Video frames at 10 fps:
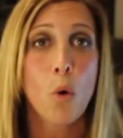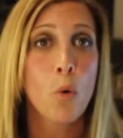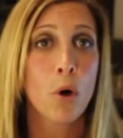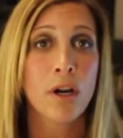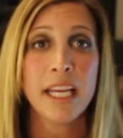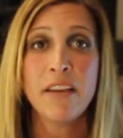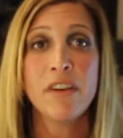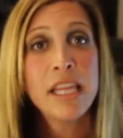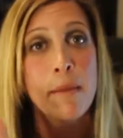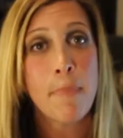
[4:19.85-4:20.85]
or
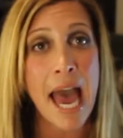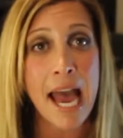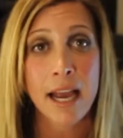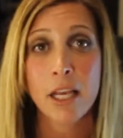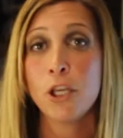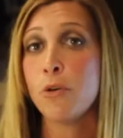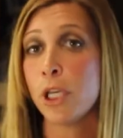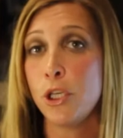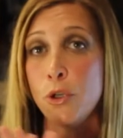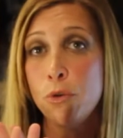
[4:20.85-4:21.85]
even in the back you
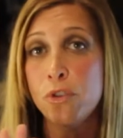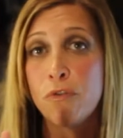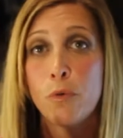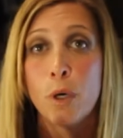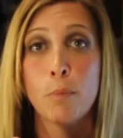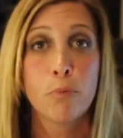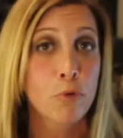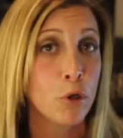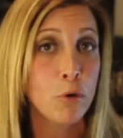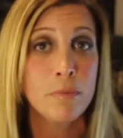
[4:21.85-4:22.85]
can use for
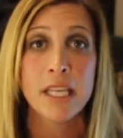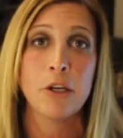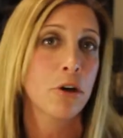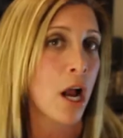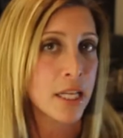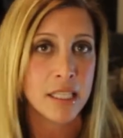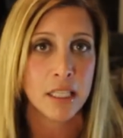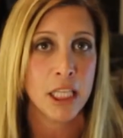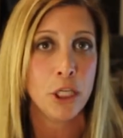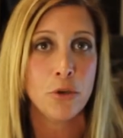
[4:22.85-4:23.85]
brooms that you're
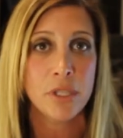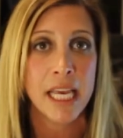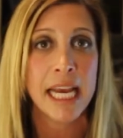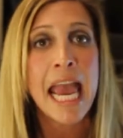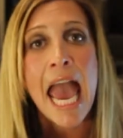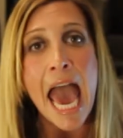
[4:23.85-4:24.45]
constantly using.